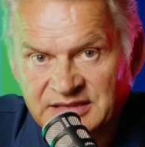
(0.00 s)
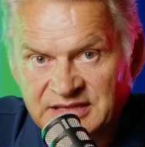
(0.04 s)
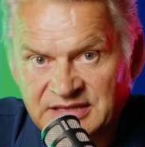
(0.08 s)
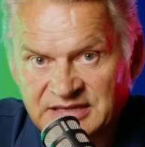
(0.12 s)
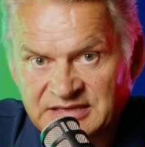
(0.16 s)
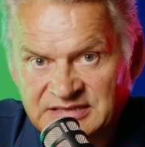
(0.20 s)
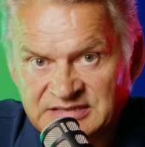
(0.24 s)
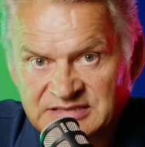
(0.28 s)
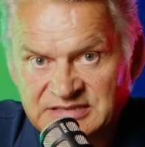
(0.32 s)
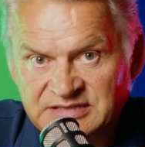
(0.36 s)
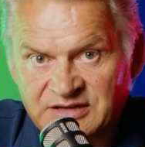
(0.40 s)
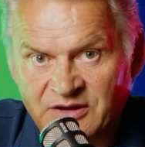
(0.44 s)

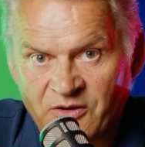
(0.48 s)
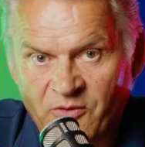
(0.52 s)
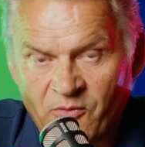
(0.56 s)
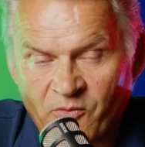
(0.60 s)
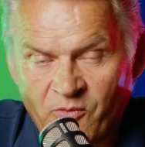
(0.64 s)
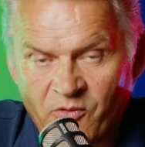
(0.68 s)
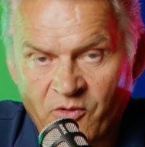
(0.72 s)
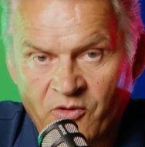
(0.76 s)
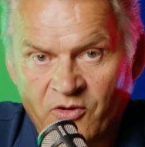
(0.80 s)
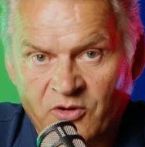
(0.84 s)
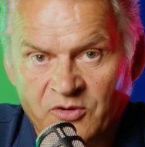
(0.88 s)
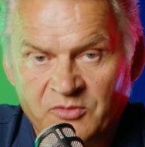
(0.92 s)
This
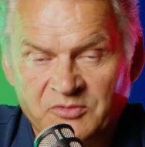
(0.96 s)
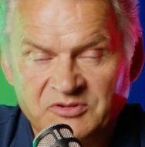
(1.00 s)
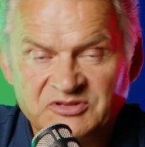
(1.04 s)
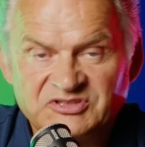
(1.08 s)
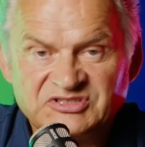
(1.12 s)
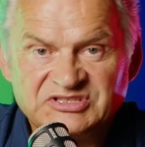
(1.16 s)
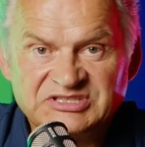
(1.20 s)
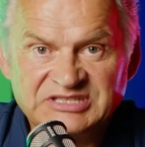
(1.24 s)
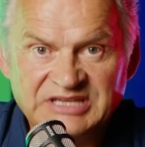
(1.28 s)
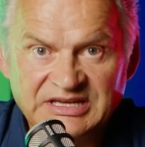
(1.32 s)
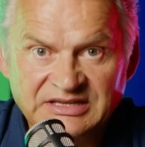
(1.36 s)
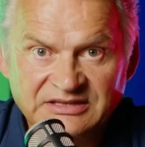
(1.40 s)
war was
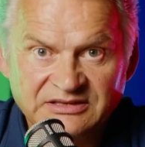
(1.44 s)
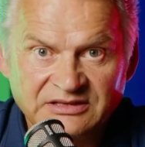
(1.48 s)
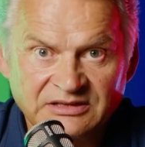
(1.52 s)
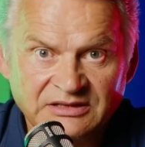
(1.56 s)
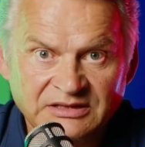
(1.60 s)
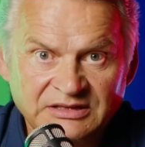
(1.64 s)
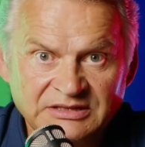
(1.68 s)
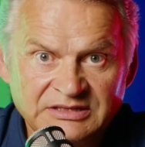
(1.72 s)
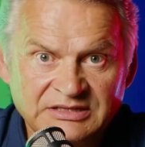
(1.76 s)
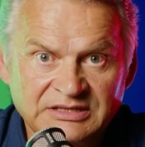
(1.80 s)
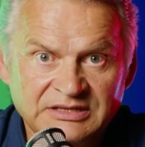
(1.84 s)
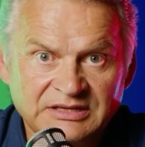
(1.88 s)

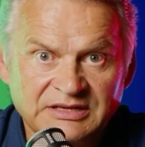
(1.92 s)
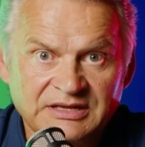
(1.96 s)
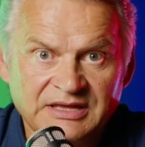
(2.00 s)
settled